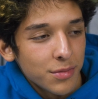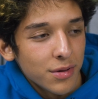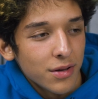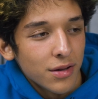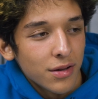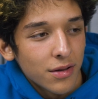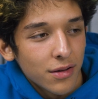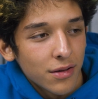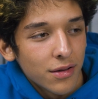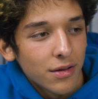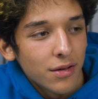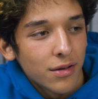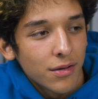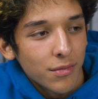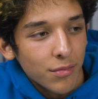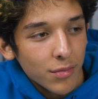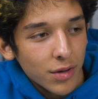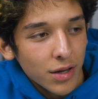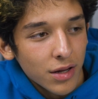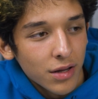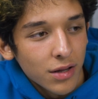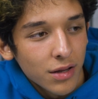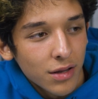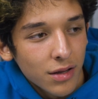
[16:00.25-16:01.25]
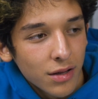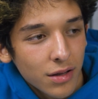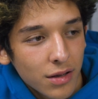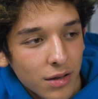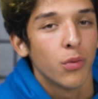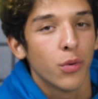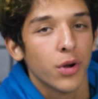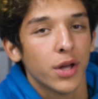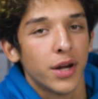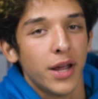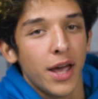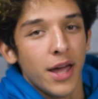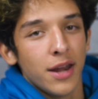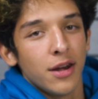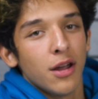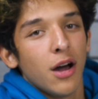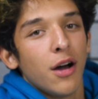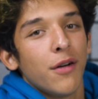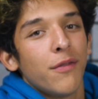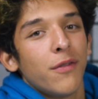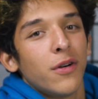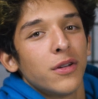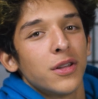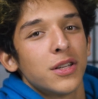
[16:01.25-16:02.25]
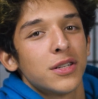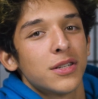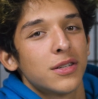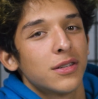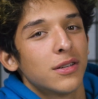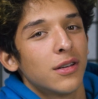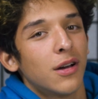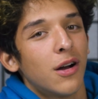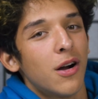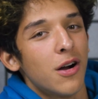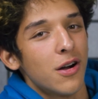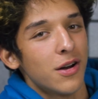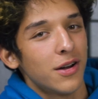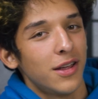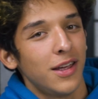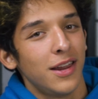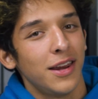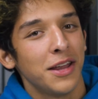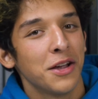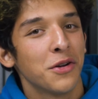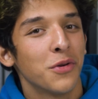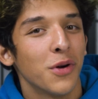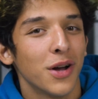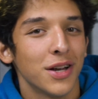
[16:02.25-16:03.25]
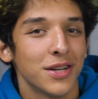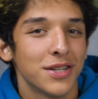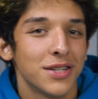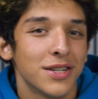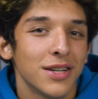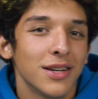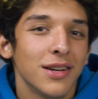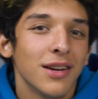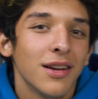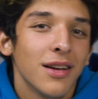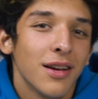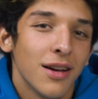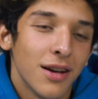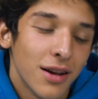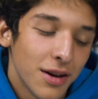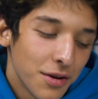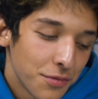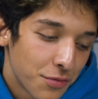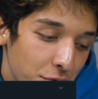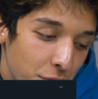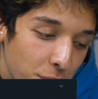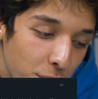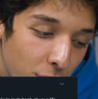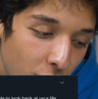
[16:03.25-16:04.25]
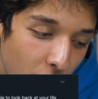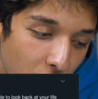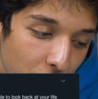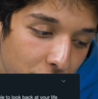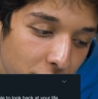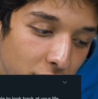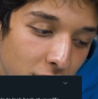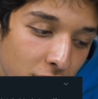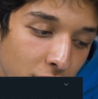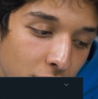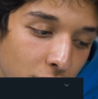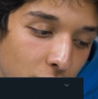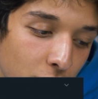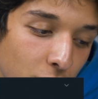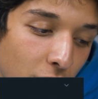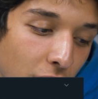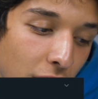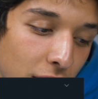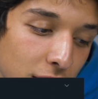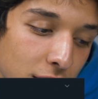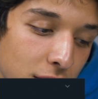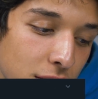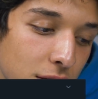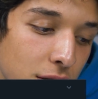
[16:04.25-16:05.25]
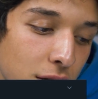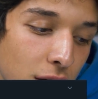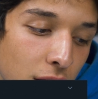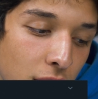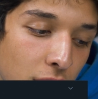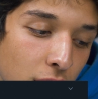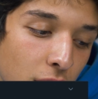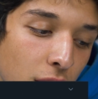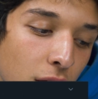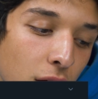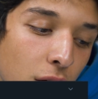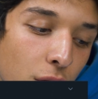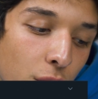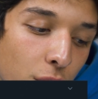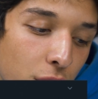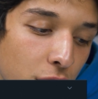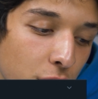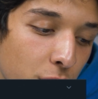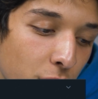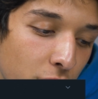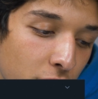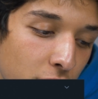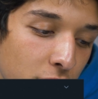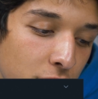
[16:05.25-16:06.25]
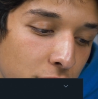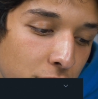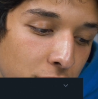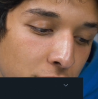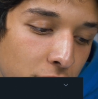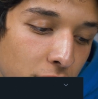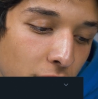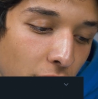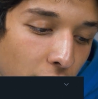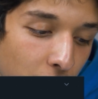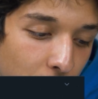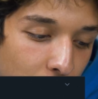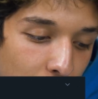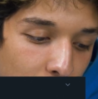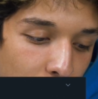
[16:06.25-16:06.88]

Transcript: me me. We're gonna end off on this hard-hitting question from Marvin, who asks, what do you want to do in your life?